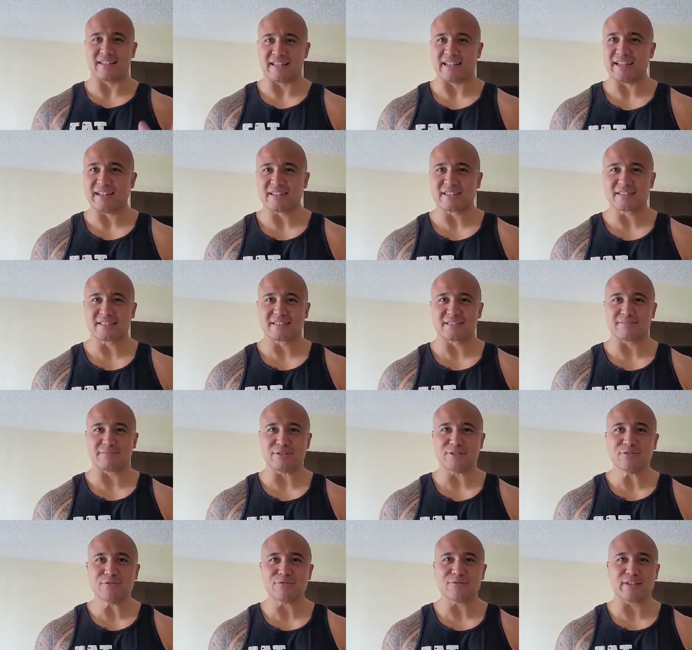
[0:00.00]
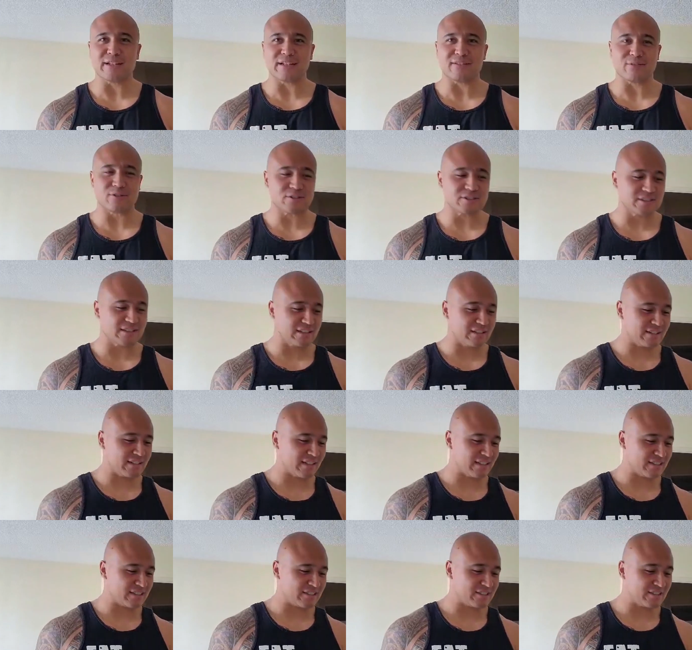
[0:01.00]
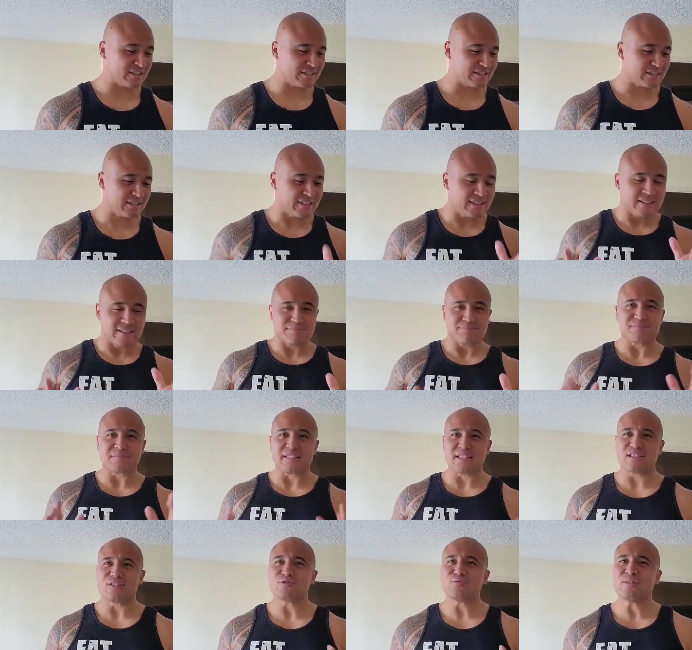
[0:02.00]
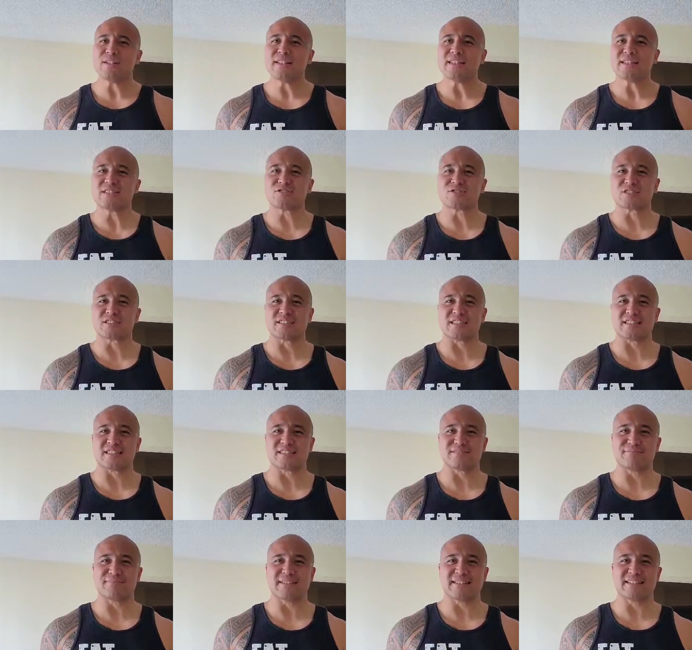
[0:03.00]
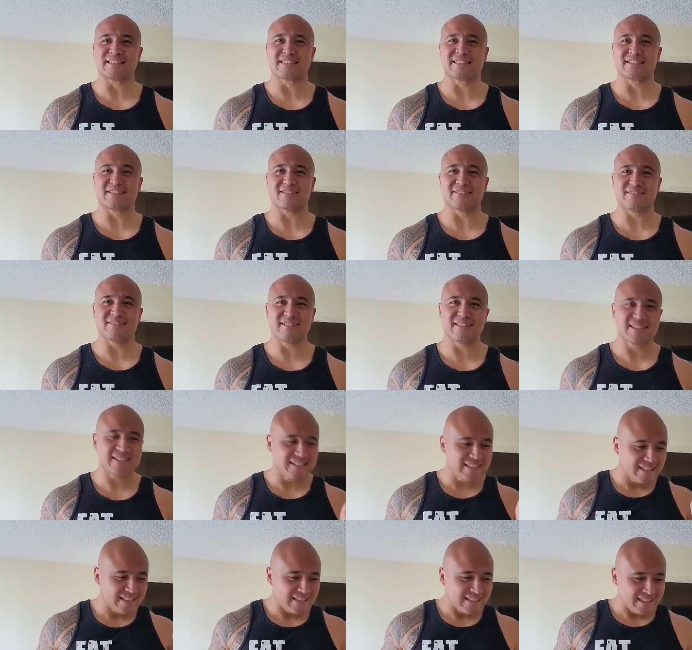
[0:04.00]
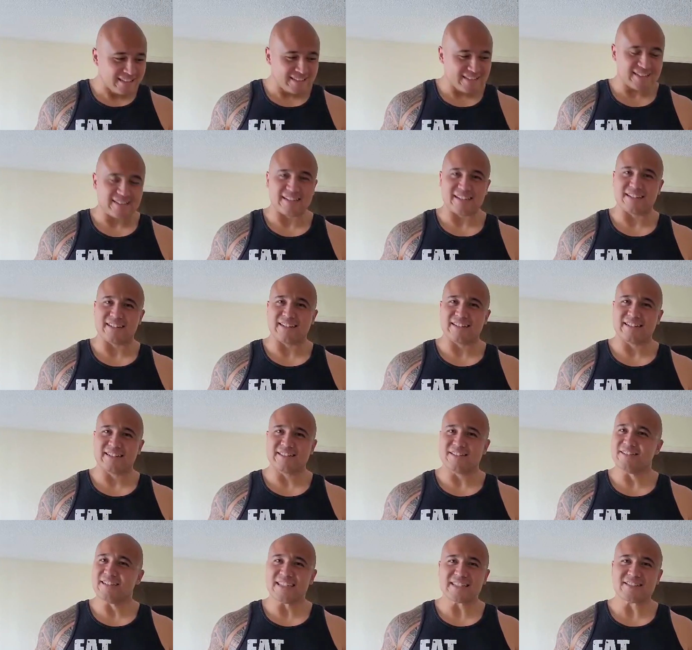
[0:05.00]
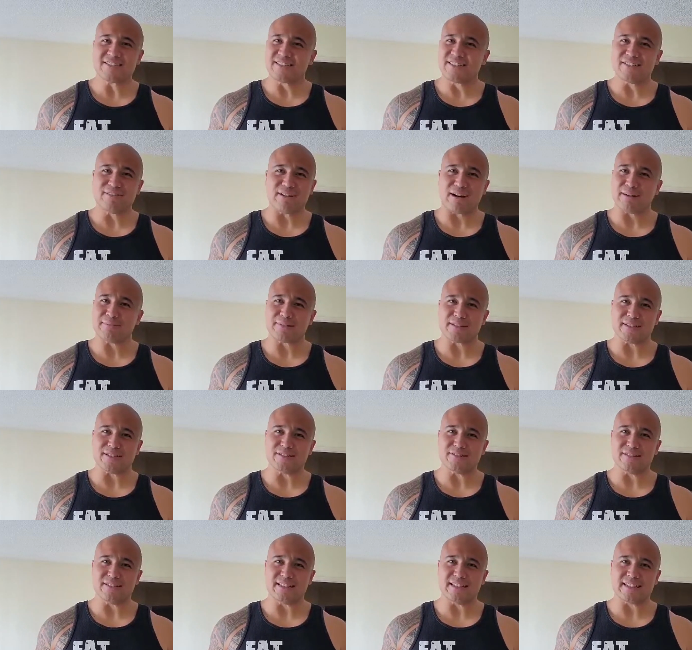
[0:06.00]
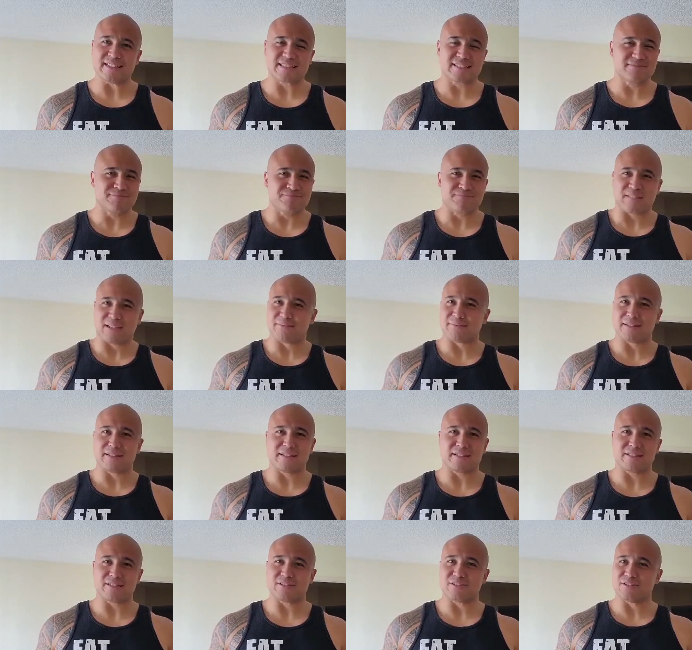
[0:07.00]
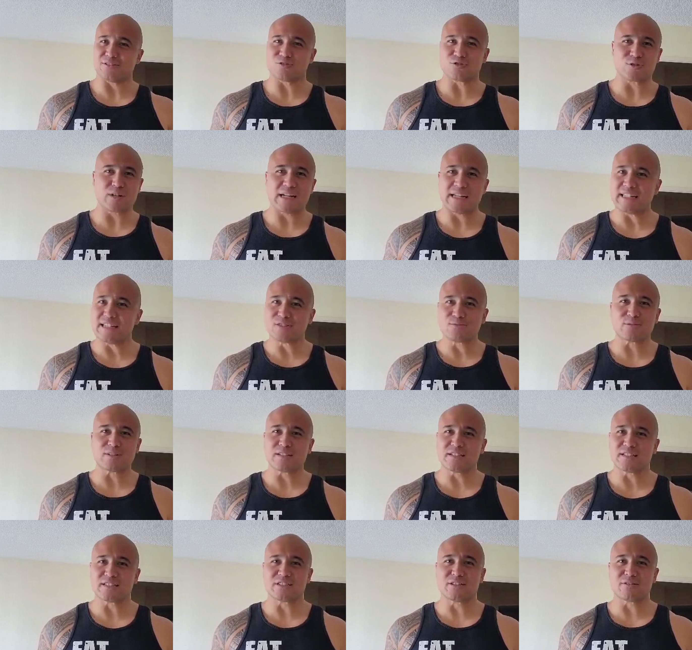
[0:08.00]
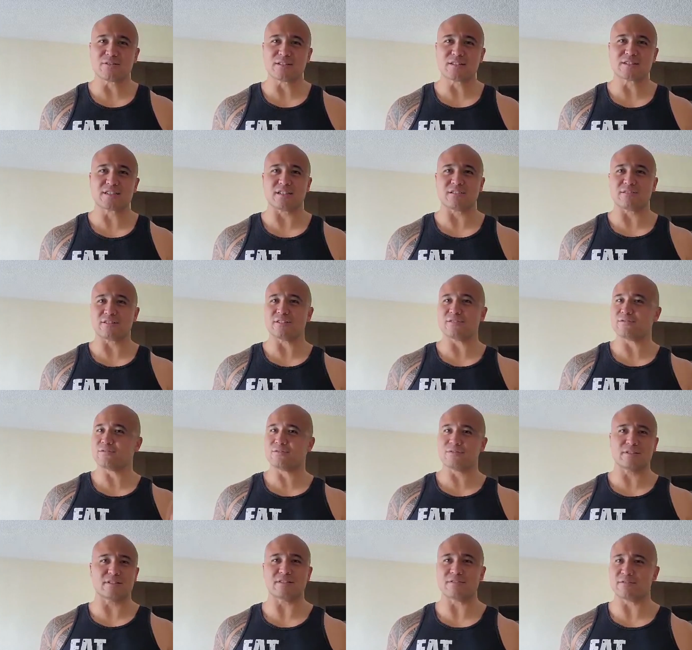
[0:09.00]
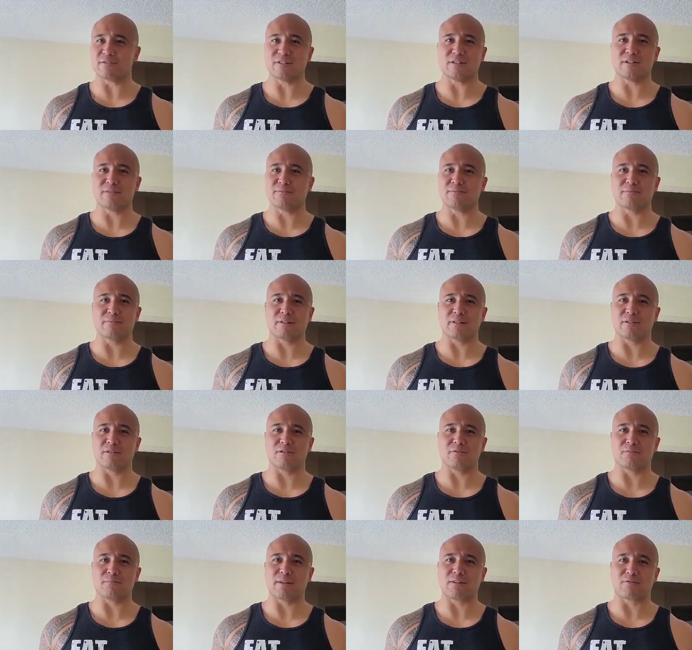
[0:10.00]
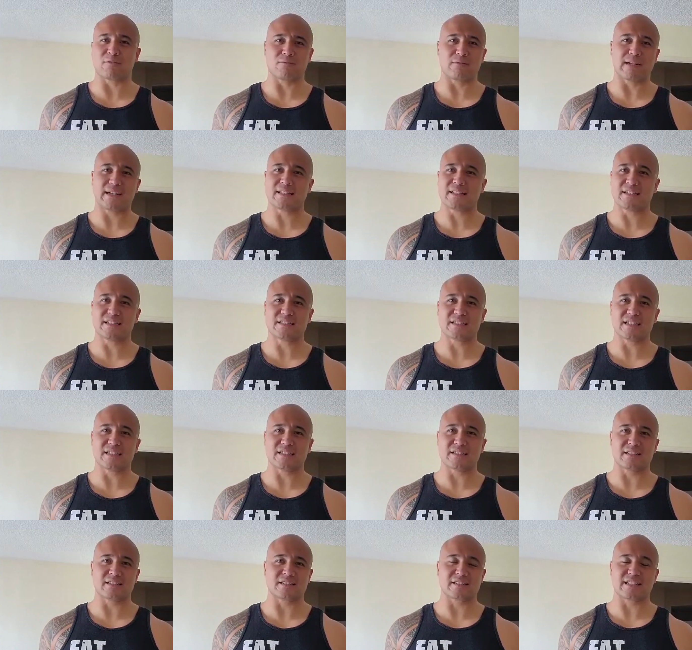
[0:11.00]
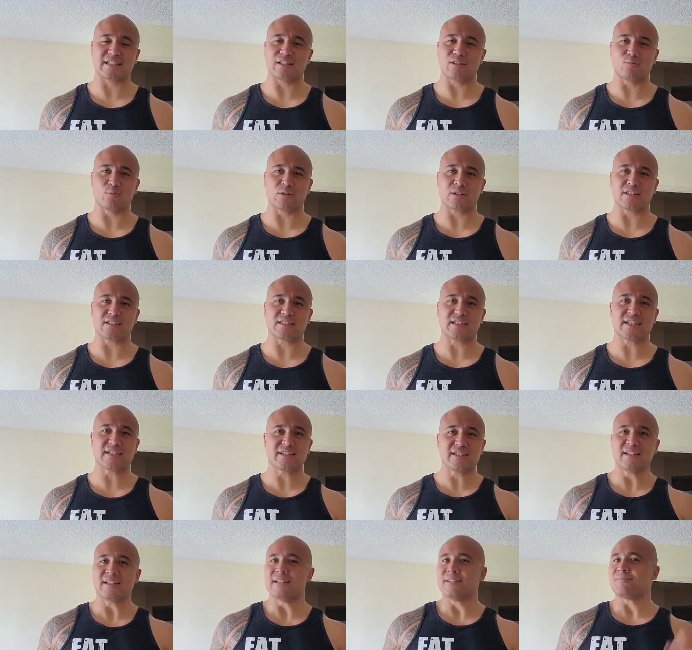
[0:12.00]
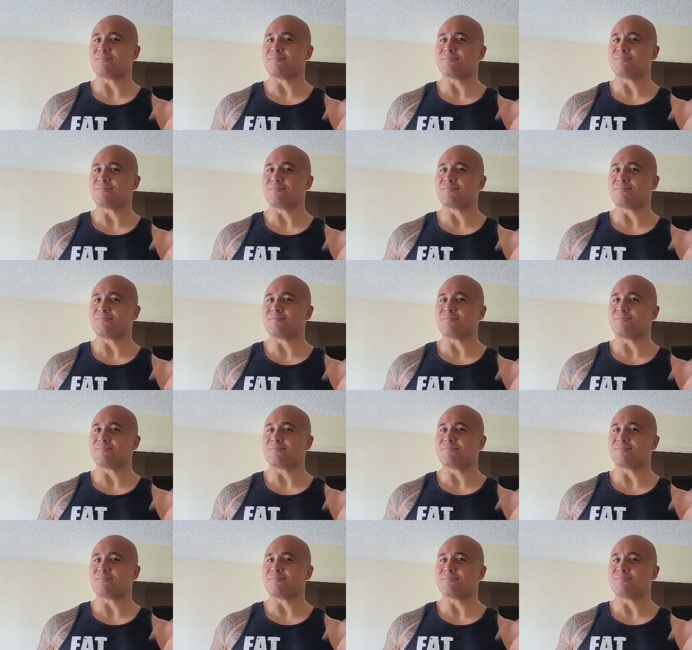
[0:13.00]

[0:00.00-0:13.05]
they had some new flavors there that I saw that looked really interesting to me. So, and you guys already know how I'm gonna do this. I'm gonna, you know, try each one of these donuts. I'll give give um, I'm not gonna rank these on a scale of one to ten.